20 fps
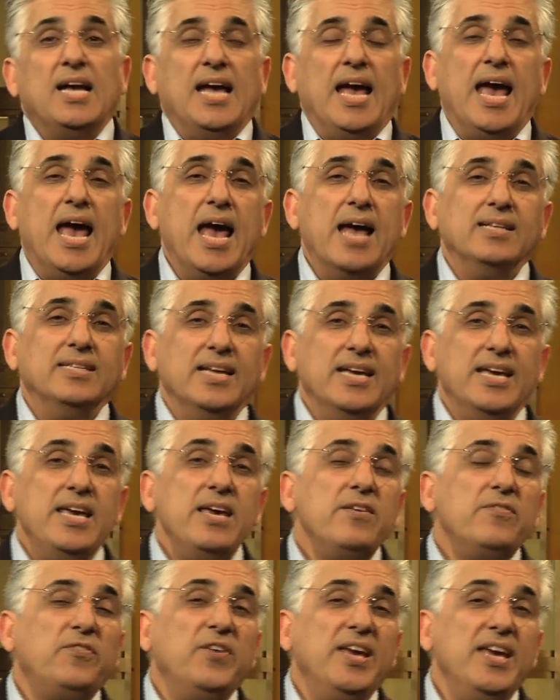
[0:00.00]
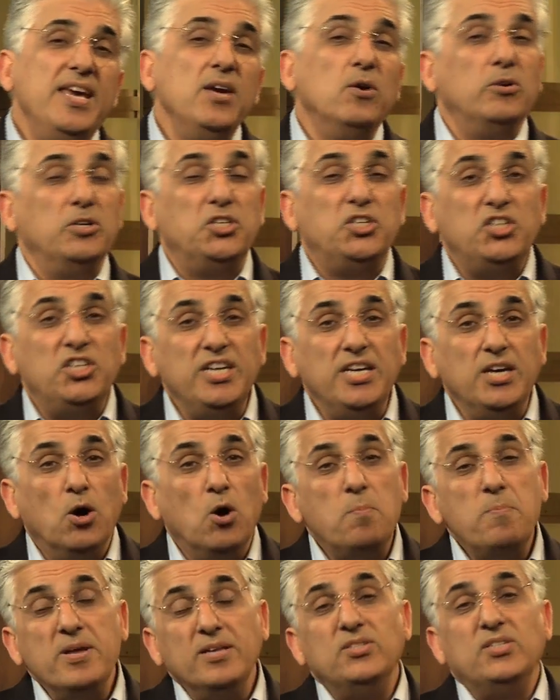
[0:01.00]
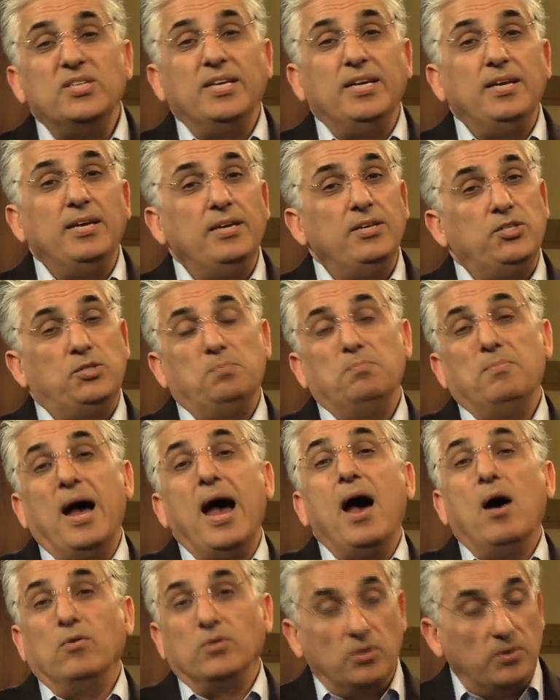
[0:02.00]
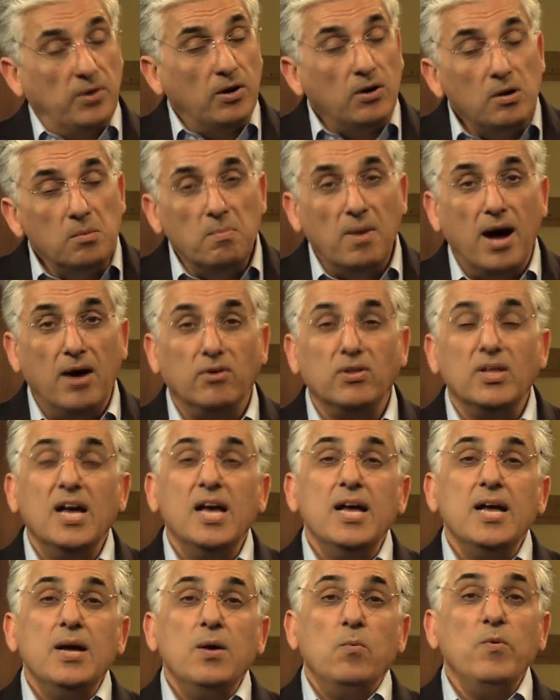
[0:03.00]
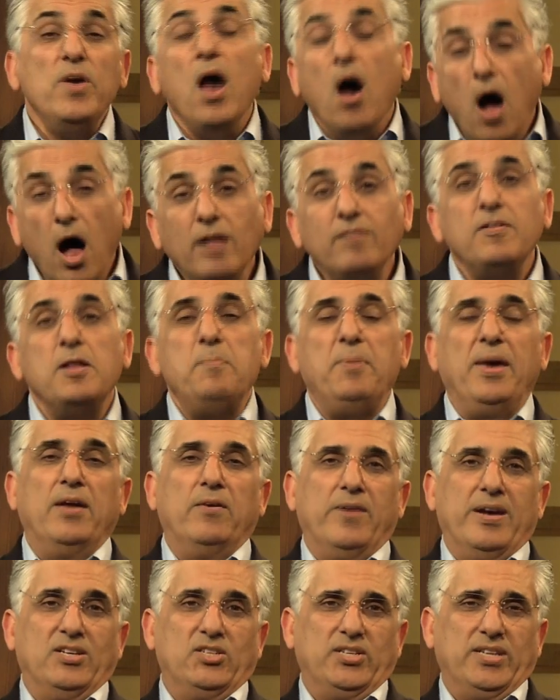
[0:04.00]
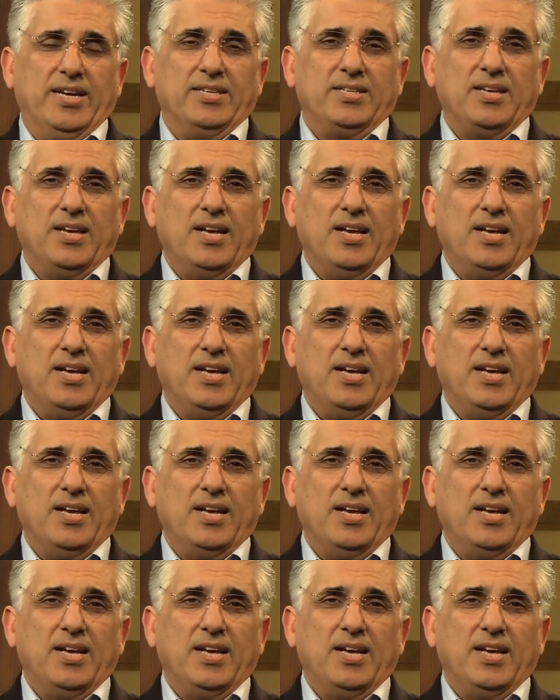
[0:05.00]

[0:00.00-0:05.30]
and if he or she opens his mouth or her mouth, we all will be arrested.